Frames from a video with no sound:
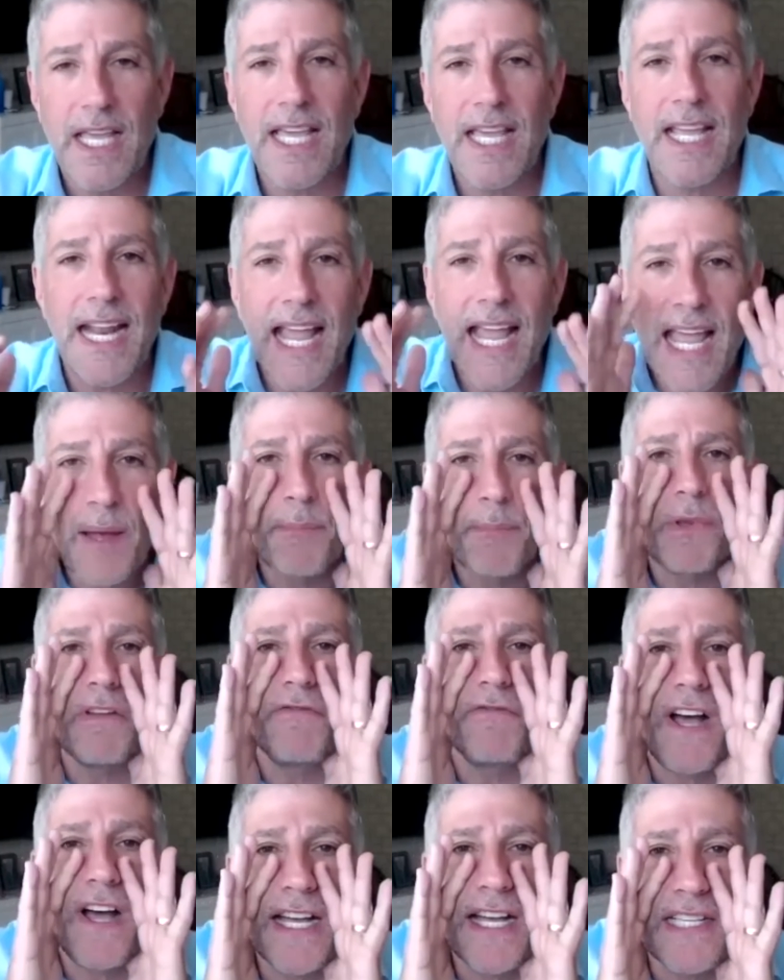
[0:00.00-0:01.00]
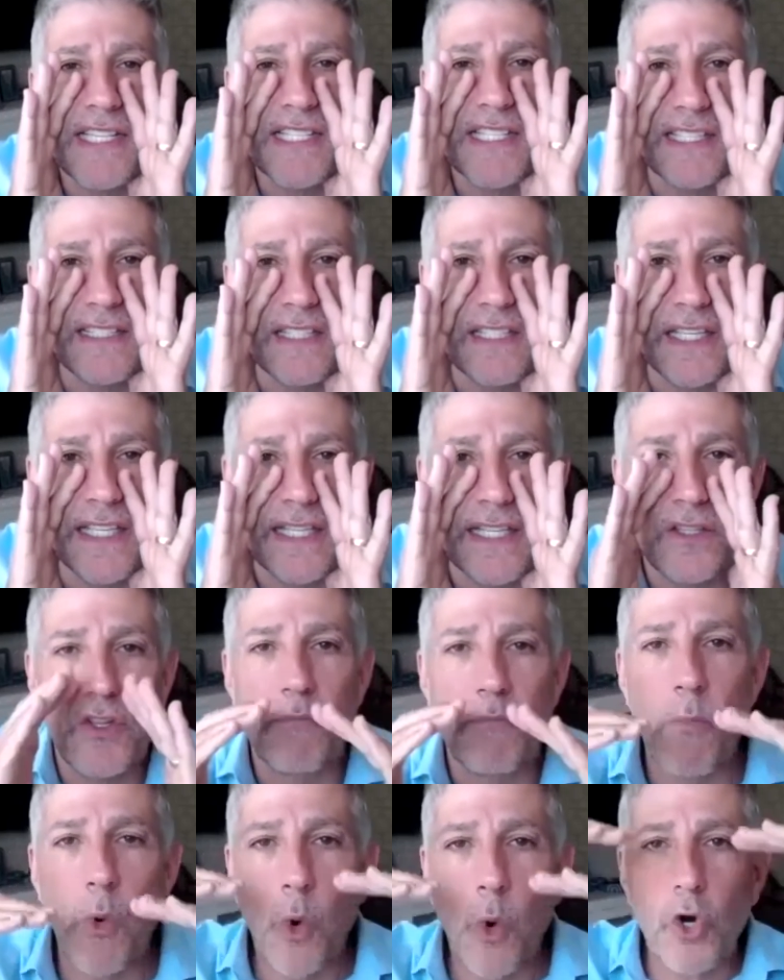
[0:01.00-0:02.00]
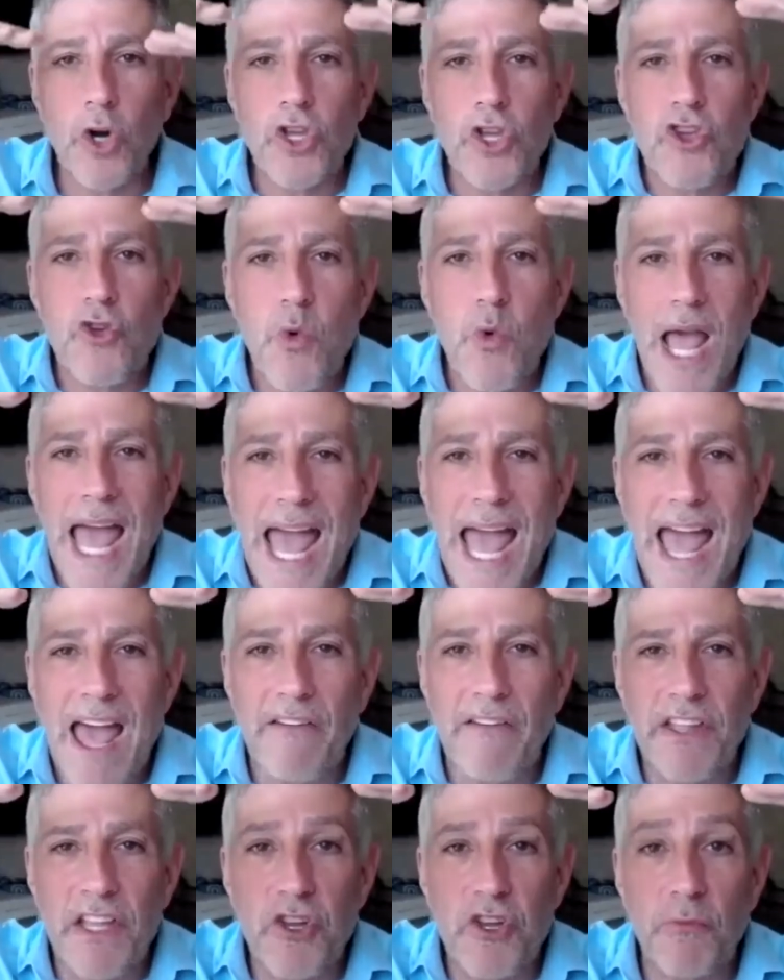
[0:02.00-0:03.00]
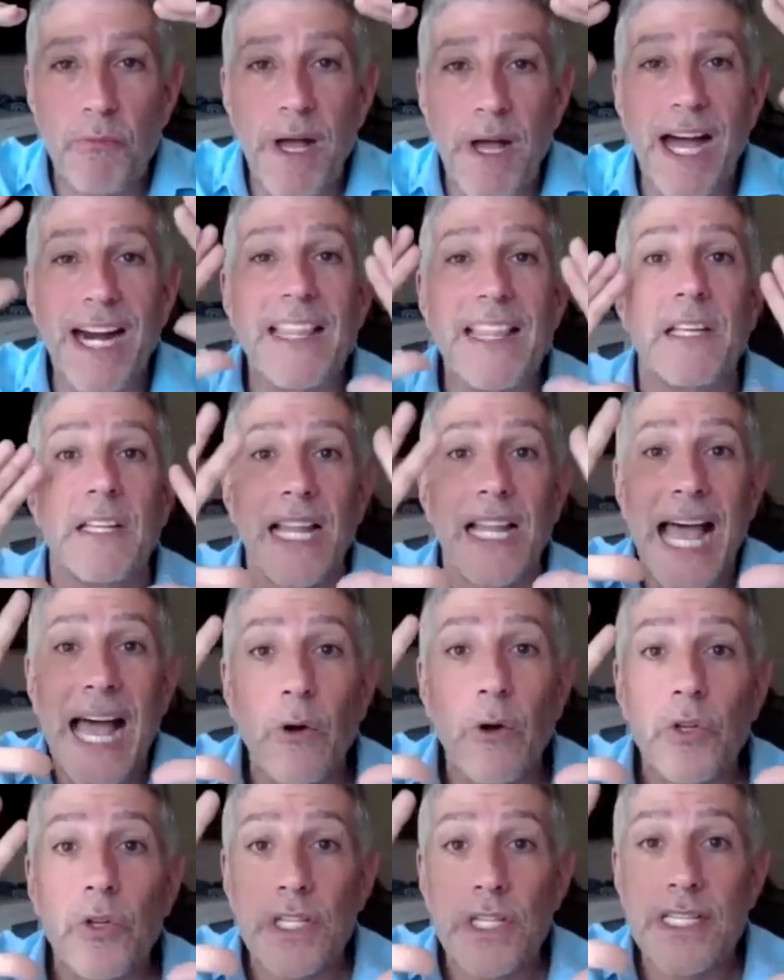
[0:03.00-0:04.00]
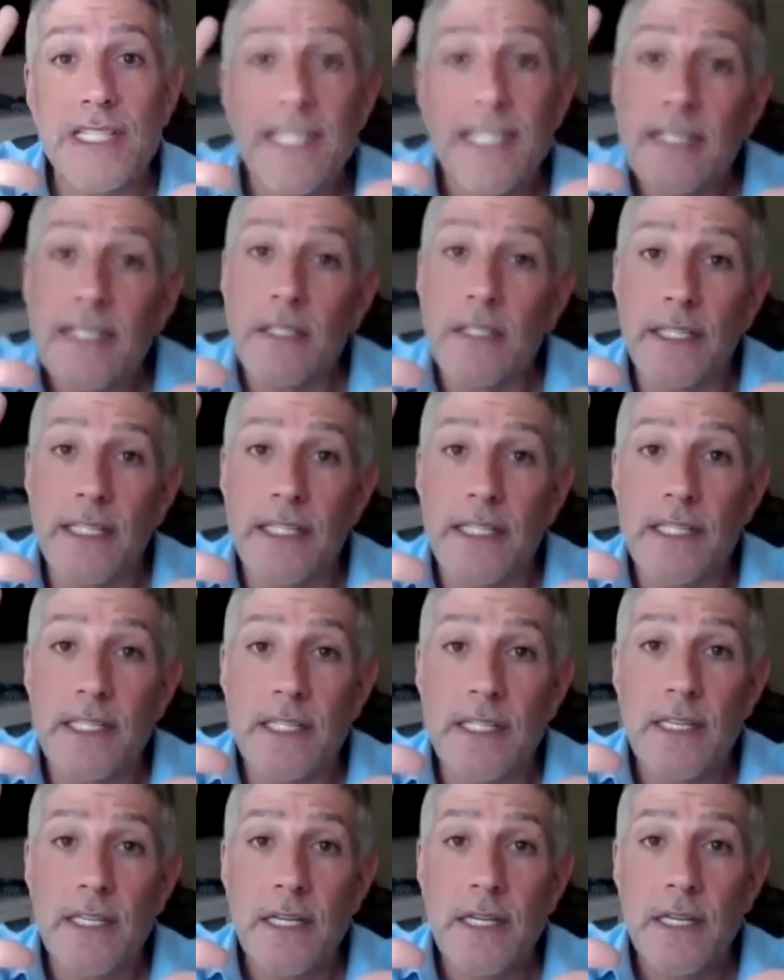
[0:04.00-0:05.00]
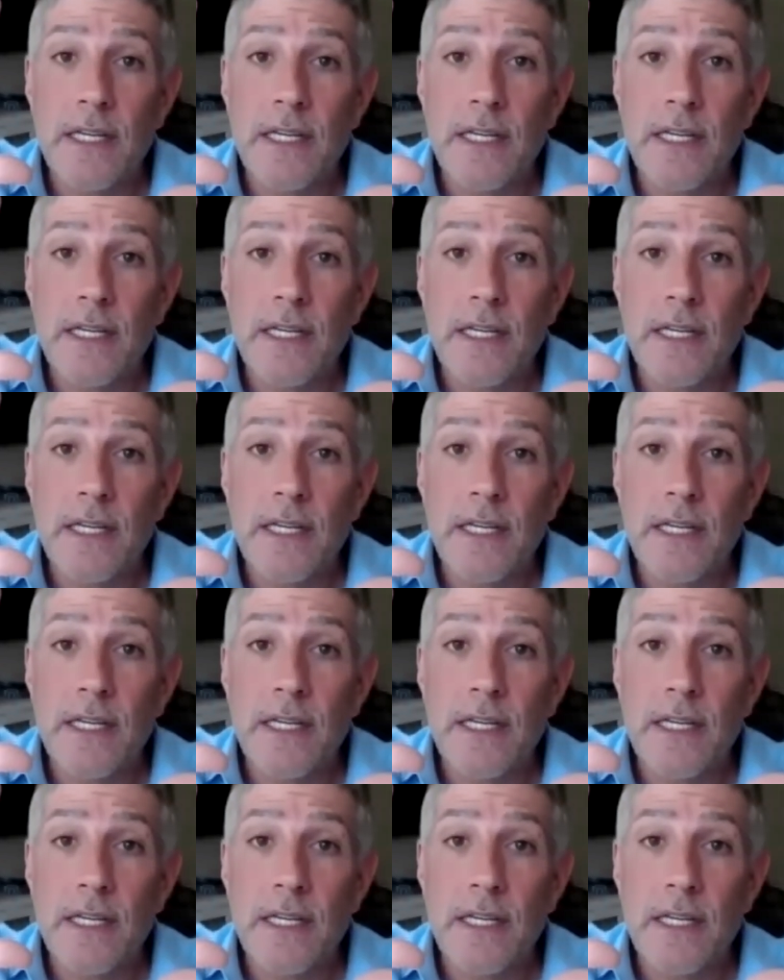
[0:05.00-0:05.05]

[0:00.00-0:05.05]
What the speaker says: It amplifies signaling. The more you have in your body, the louder the signal is.